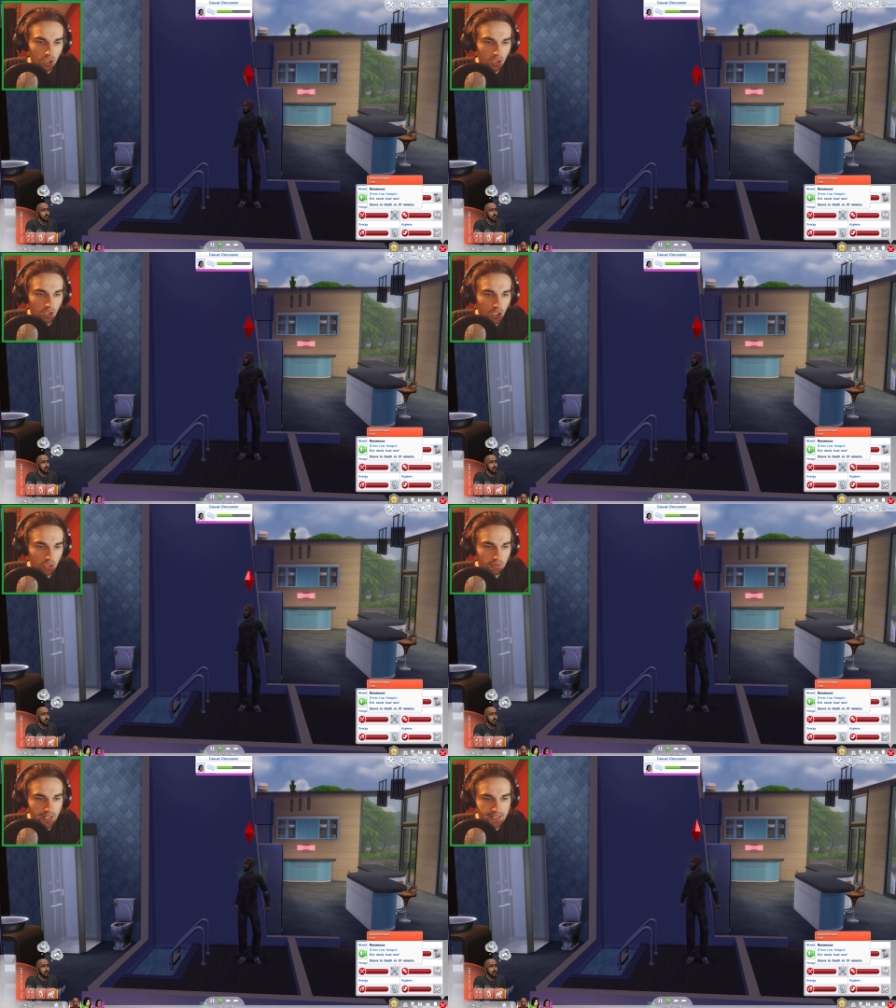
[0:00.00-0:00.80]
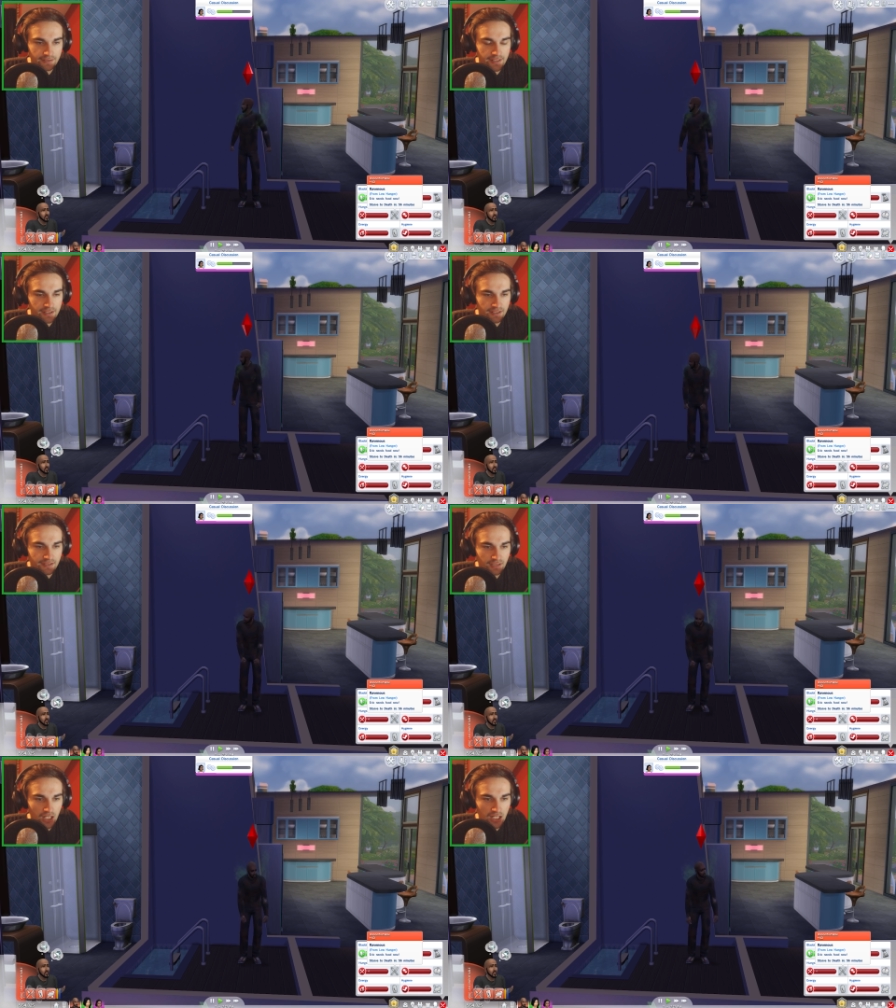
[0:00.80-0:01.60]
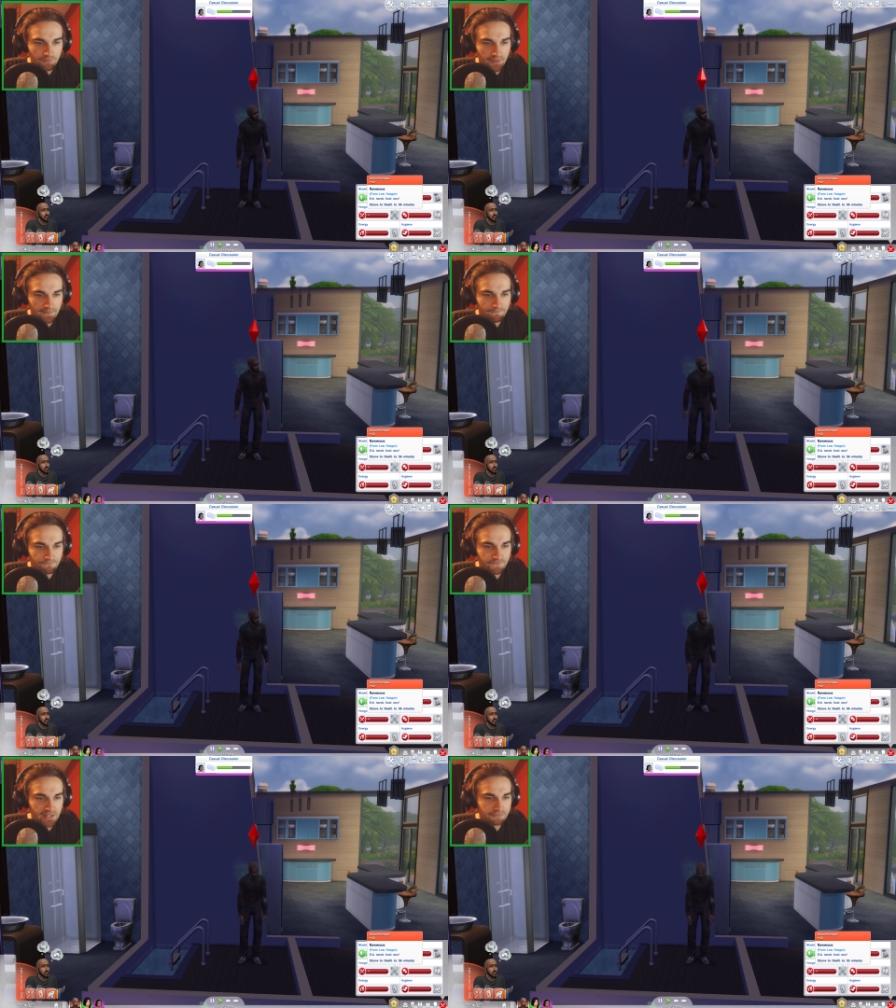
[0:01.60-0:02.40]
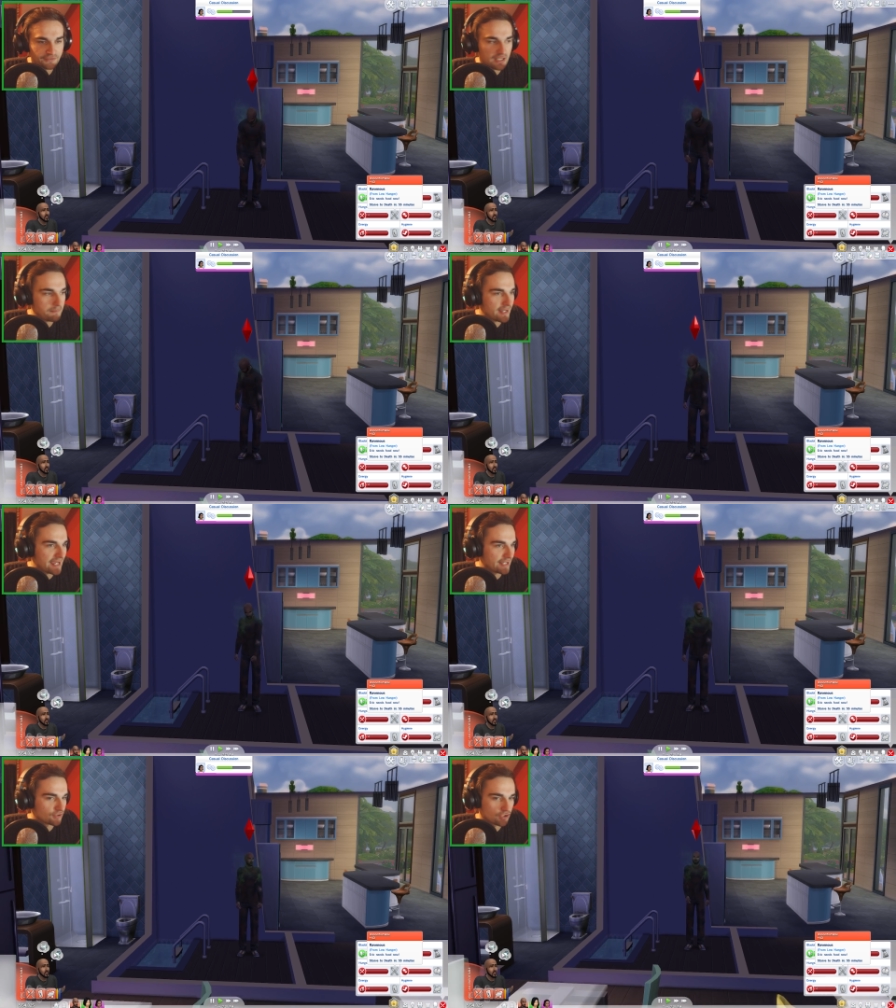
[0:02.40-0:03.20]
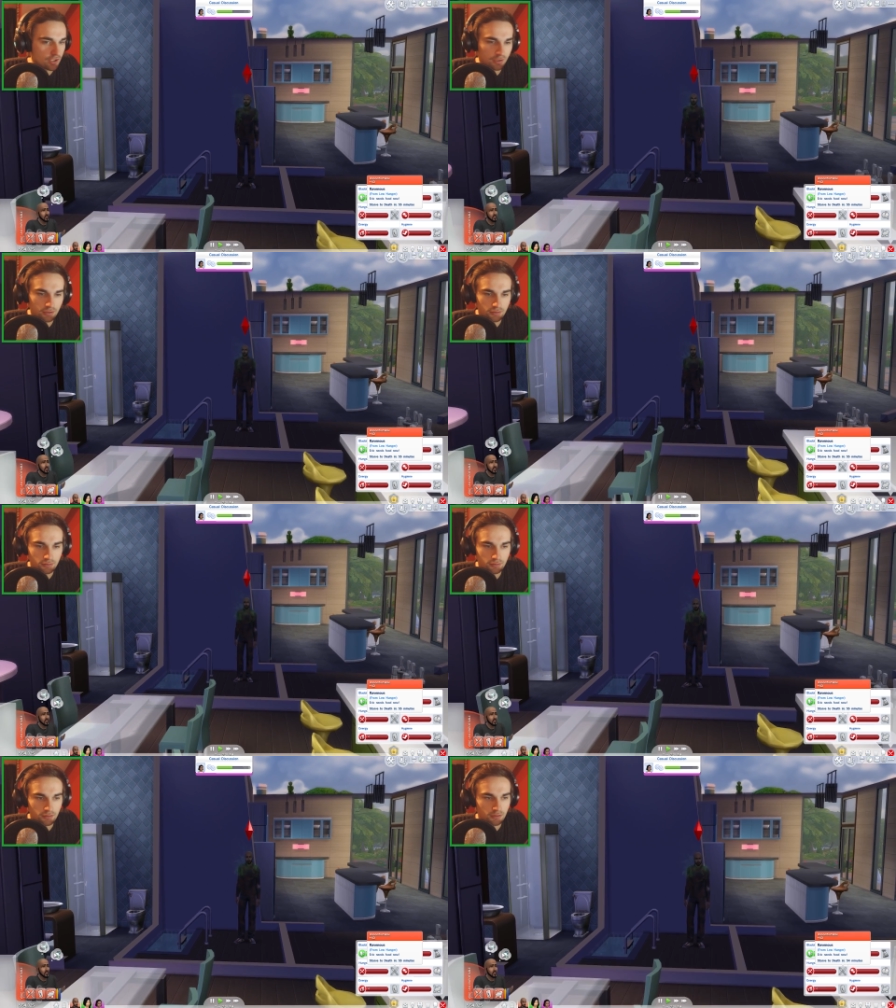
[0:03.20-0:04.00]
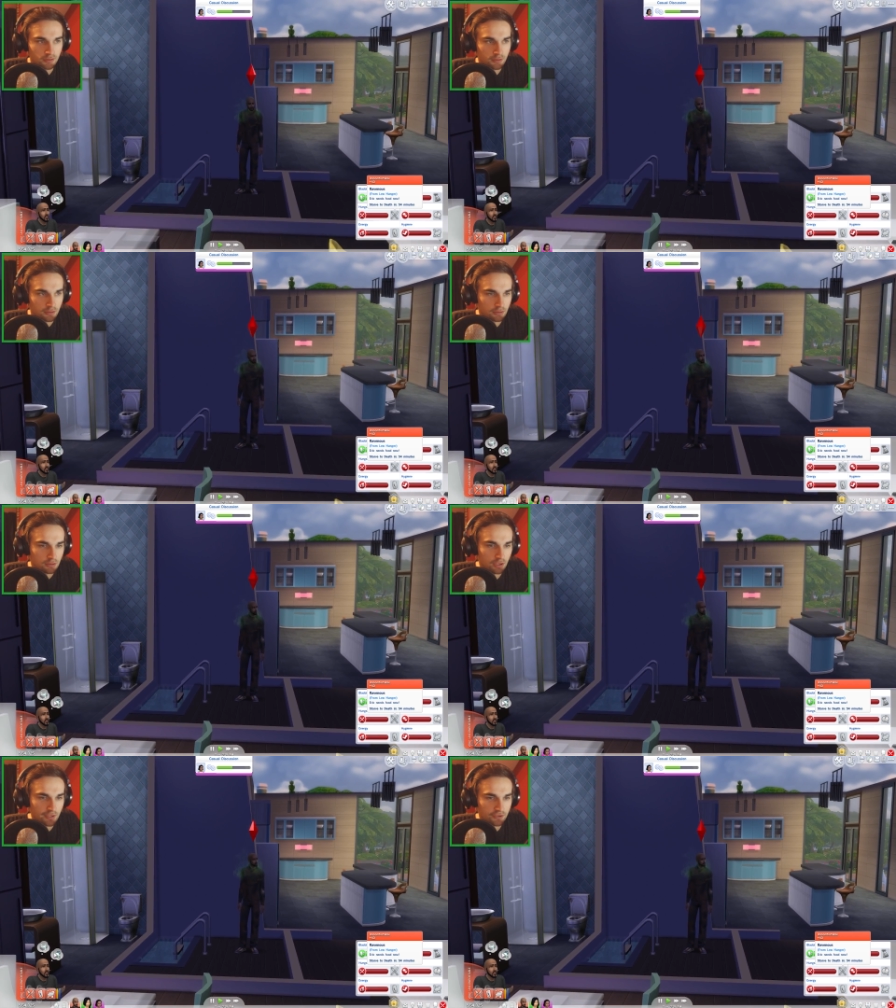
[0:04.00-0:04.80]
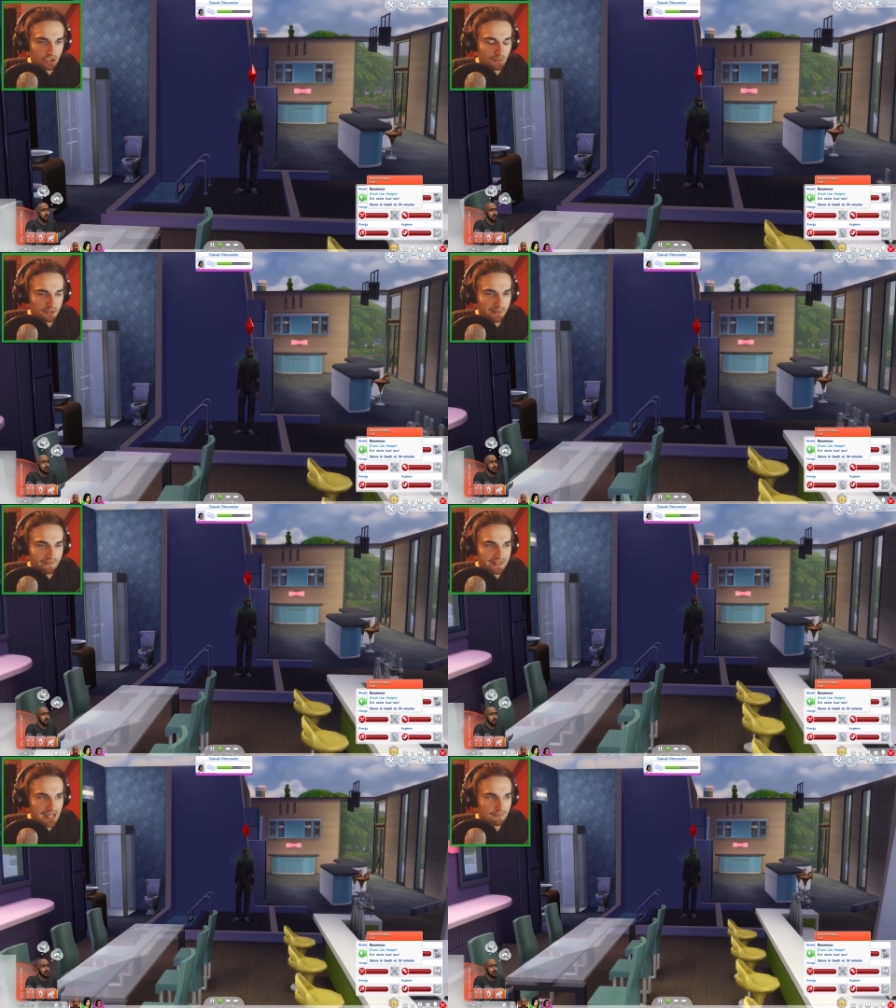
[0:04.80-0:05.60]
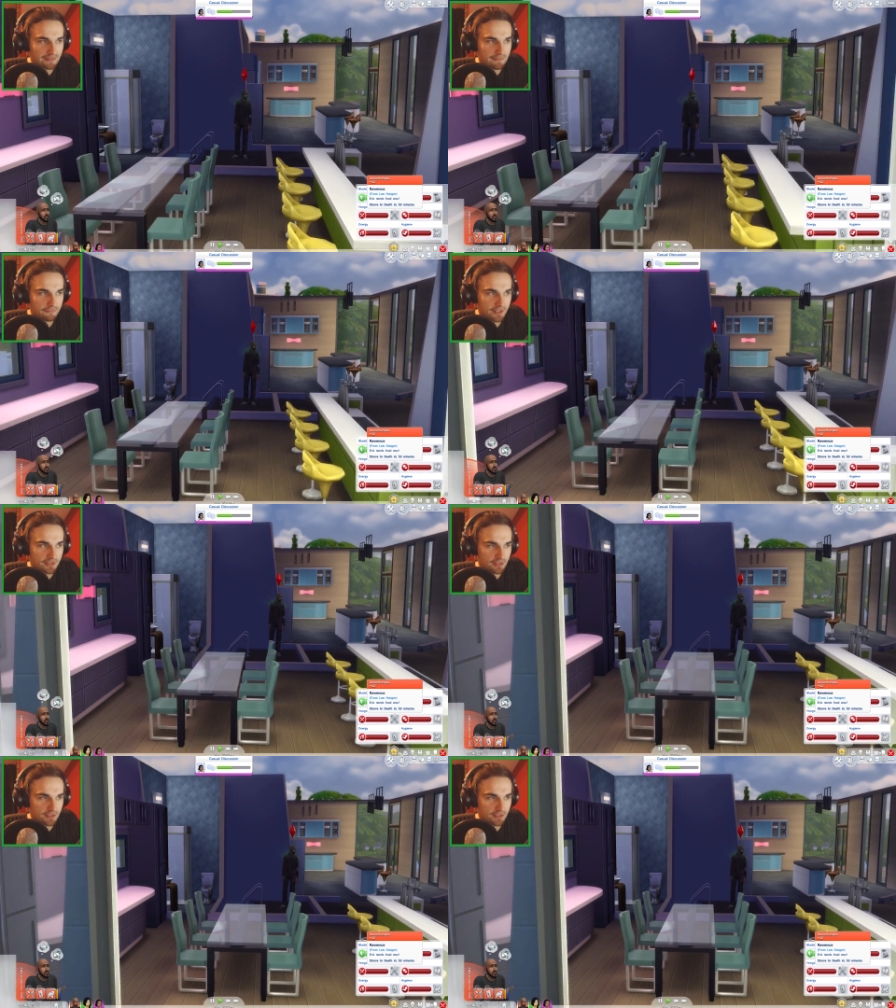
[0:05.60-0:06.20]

All right, he's going to starve in 50 minutes. God, it's so weird we have a countdown for this.